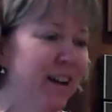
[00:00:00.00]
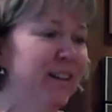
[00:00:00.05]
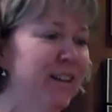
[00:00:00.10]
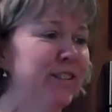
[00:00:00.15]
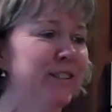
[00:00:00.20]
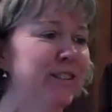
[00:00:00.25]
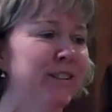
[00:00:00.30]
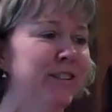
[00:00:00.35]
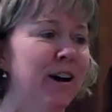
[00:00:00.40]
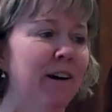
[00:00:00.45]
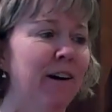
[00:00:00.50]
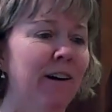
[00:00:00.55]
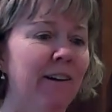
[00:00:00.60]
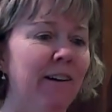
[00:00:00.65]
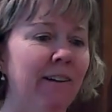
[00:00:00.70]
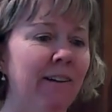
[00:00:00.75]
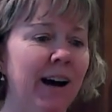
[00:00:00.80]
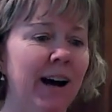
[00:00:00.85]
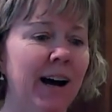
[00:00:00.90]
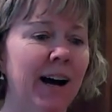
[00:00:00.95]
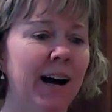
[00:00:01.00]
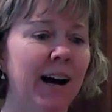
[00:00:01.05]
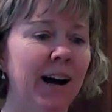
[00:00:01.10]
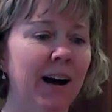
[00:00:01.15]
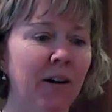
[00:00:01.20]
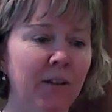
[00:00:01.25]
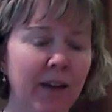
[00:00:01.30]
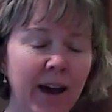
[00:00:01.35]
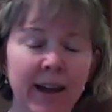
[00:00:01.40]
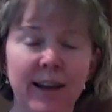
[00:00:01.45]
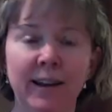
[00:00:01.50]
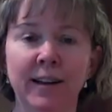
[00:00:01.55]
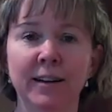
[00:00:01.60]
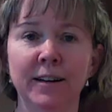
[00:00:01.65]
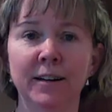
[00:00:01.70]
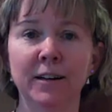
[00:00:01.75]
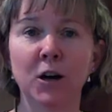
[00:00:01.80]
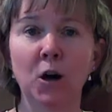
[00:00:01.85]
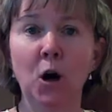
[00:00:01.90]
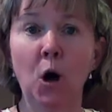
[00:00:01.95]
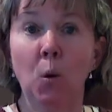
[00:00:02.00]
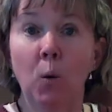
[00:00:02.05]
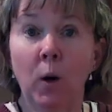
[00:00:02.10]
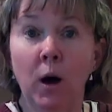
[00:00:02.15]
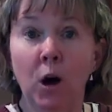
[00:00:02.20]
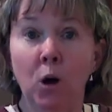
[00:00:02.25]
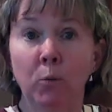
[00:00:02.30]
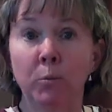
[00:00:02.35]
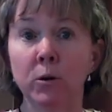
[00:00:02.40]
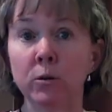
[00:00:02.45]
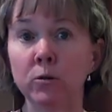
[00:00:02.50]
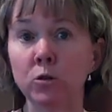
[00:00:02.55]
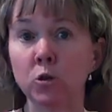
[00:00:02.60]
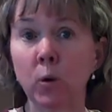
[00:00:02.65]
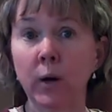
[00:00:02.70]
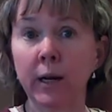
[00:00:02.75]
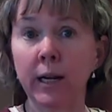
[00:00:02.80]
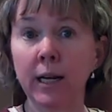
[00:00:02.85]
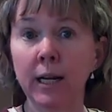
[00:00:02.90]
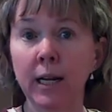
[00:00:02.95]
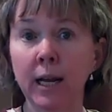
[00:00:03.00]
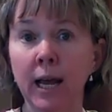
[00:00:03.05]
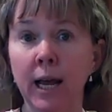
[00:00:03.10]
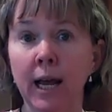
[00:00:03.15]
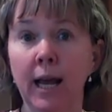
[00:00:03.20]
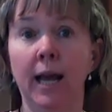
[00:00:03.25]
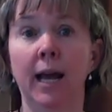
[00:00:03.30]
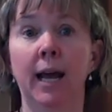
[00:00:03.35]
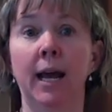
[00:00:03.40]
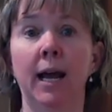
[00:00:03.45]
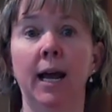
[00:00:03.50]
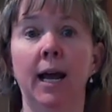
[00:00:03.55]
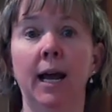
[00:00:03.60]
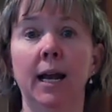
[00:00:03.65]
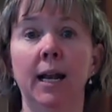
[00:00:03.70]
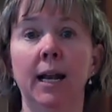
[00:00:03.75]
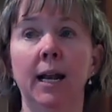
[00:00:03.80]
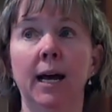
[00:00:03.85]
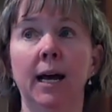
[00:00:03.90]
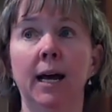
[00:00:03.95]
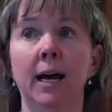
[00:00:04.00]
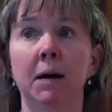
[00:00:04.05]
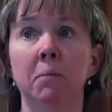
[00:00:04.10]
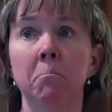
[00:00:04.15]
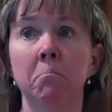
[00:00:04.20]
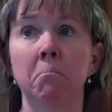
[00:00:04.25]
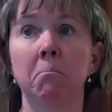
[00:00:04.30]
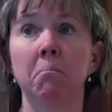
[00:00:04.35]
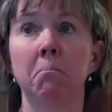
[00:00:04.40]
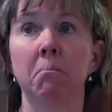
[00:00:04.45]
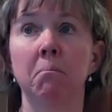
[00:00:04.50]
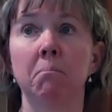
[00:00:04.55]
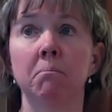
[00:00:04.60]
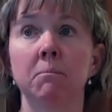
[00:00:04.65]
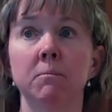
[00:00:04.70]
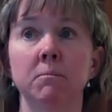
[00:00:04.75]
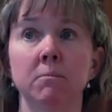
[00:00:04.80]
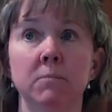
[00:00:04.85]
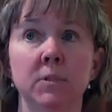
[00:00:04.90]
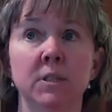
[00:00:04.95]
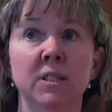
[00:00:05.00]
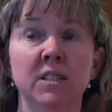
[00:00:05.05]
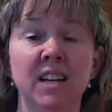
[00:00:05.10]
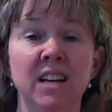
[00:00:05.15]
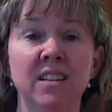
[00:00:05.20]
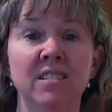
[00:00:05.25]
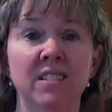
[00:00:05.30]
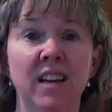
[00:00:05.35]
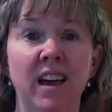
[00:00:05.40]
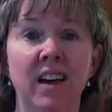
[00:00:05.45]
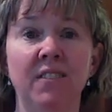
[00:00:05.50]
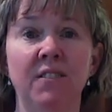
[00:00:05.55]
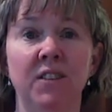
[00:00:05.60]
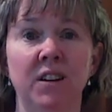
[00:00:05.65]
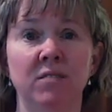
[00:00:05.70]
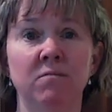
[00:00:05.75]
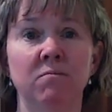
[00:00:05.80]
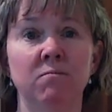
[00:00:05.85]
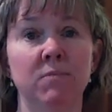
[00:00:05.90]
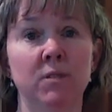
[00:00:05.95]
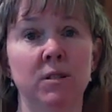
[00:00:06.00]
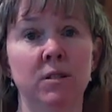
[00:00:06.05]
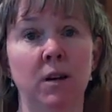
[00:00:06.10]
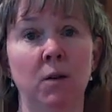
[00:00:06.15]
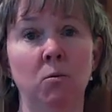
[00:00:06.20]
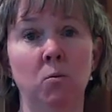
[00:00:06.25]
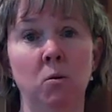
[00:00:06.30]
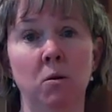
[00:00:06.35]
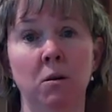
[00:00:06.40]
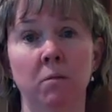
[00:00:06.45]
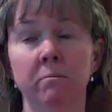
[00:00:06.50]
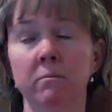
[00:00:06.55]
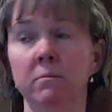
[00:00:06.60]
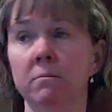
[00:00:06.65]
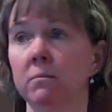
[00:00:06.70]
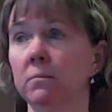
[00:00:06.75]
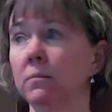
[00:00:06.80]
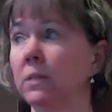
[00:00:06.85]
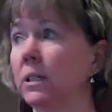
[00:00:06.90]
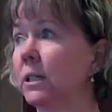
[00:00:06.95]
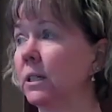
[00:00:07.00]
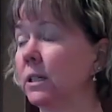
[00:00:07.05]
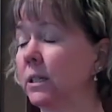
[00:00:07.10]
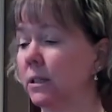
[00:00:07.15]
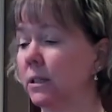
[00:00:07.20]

So, okay. Well, I hope you enjoyed it, and stay safe and stay warm. Yeah.